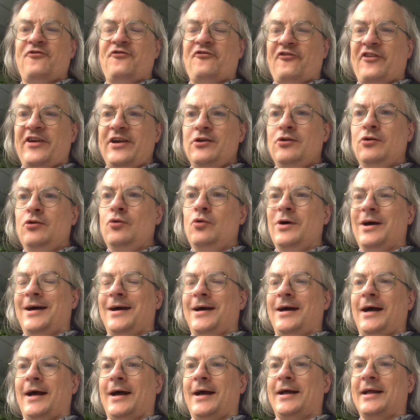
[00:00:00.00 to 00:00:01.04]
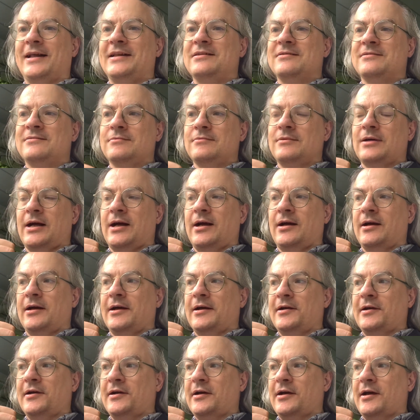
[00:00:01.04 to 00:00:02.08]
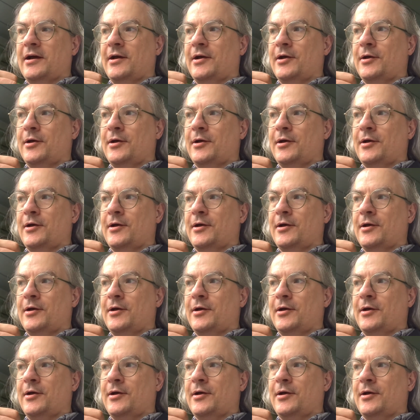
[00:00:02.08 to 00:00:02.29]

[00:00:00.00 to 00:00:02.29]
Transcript: feel and the